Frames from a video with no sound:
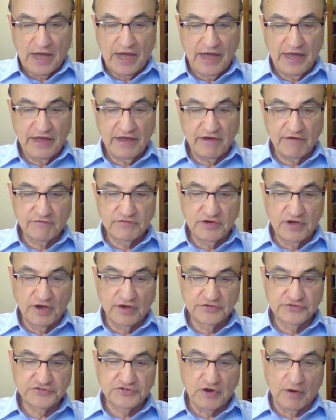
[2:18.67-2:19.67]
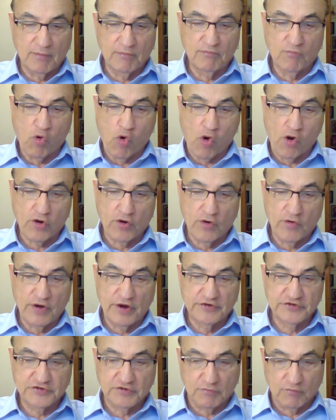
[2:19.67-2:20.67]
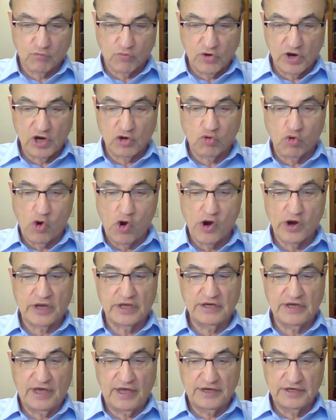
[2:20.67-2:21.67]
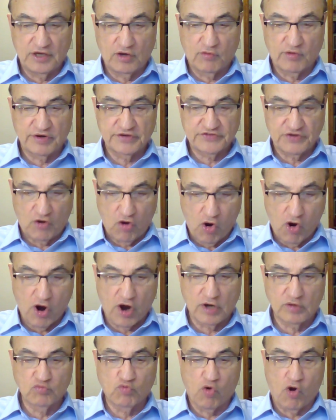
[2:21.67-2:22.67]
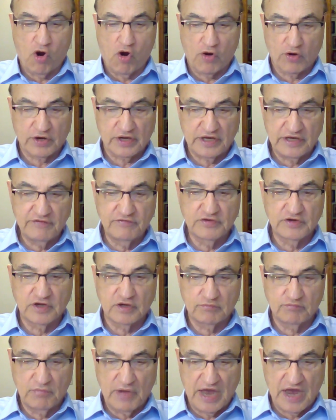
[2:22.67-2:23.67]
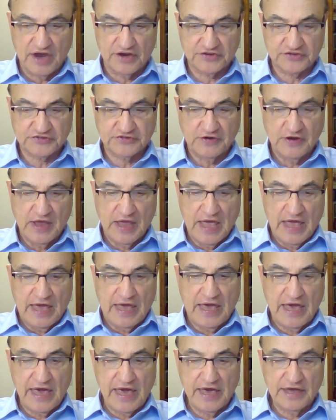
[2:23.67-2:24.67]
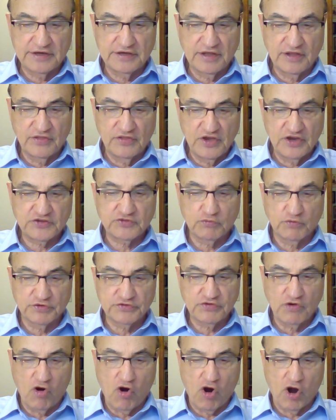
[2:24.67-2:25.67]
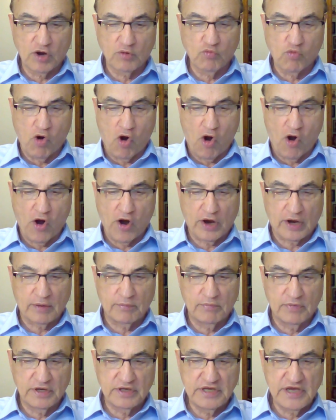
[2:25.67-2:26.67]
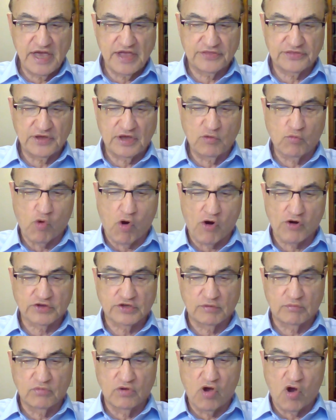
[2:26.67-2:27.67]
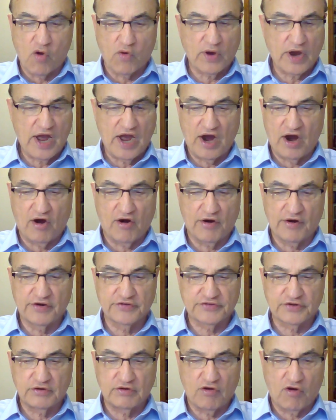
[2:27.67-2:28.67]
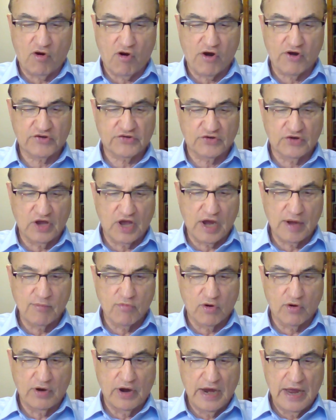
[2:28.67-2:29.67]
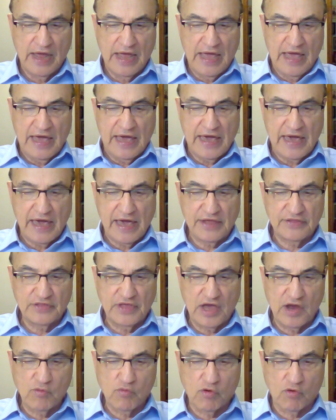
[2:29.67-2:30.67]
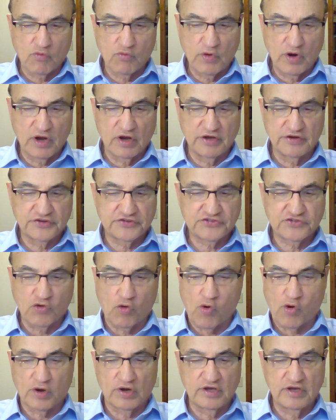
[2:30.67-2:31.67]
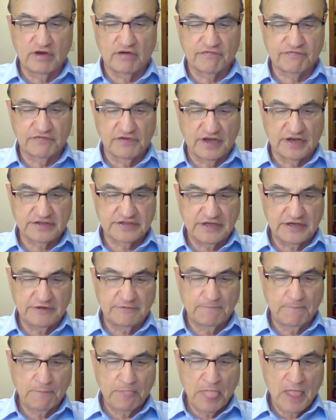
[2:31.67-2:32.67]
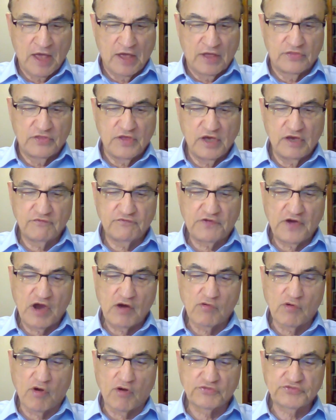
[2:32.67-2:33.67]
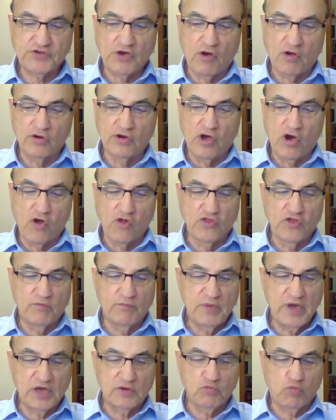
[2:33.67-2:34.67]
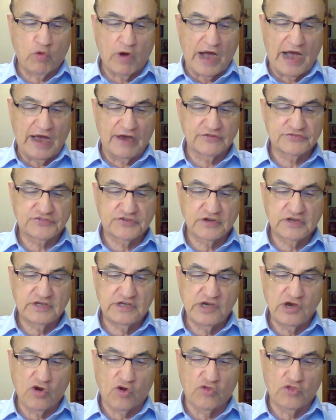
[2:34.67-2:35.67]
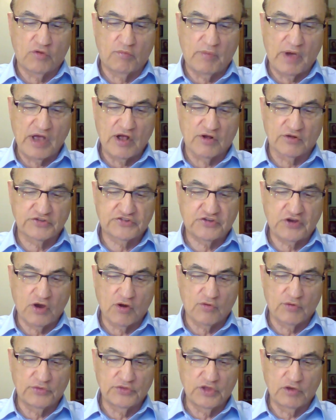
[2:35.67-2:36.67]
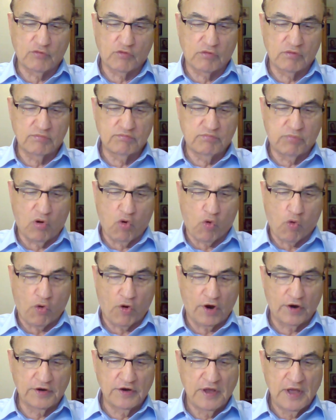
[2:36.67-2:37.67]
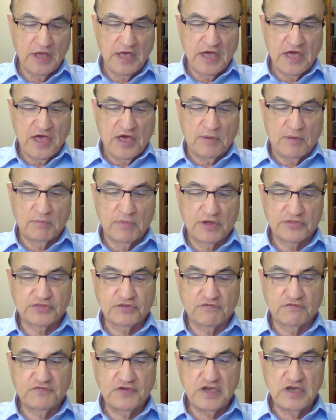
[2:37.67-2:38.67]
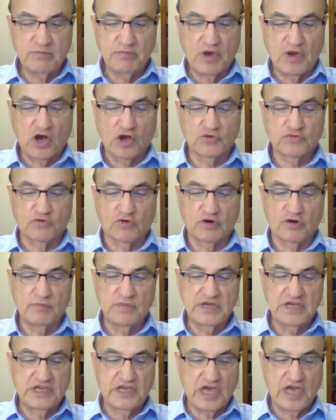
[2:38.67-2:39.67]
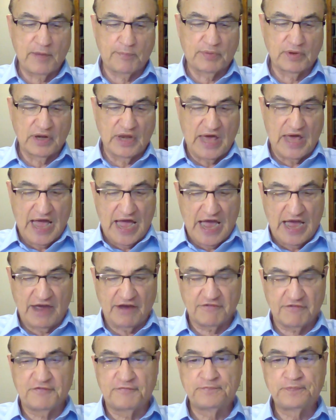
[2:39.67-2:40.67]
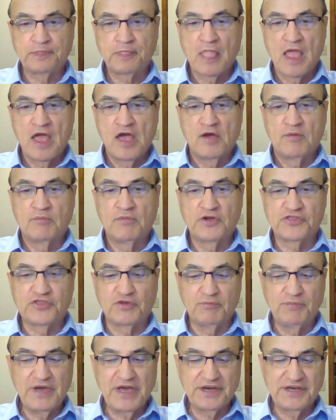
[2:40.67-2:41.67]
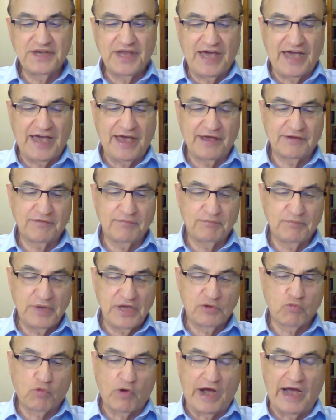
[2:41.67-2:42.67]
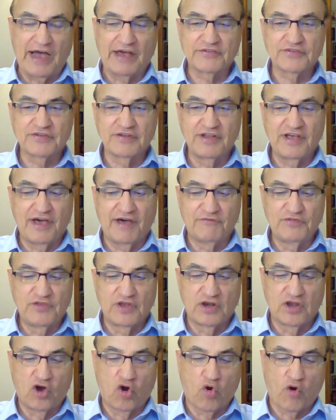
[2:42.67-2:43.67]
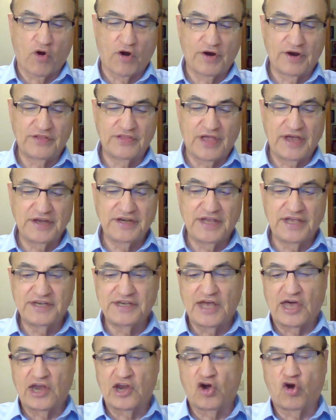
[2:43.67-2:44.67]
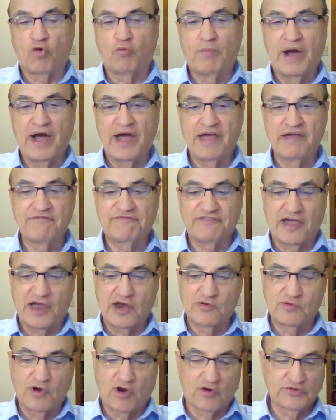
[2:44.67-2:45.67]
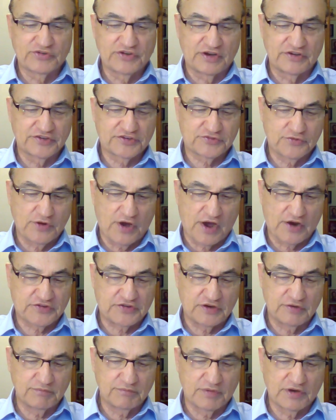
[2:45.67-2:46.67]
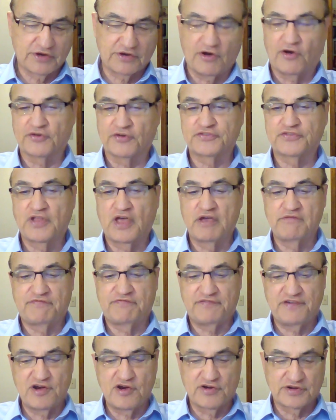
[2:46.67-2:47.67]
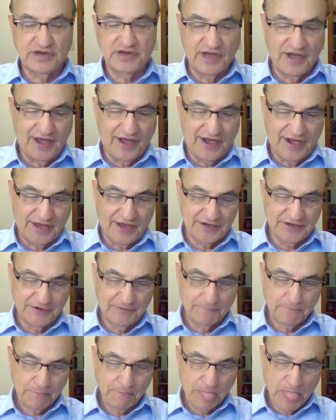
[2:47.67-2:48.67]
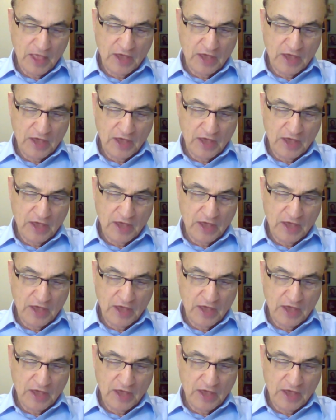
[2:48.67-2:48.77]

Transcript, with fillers: I have done some mortar and some brickwork, and I know it's hard work, even at best. And uh, this was hard work, but yet they worked them long hours and harsh labor, and they were really sorely afflicted. Then Pharaoh told all the midwives to kill the male children that were born, but the females were to be kept alive. But the midnight, midwives loved the Lord, and they did not obey Pharaoh's instruction because they feared God.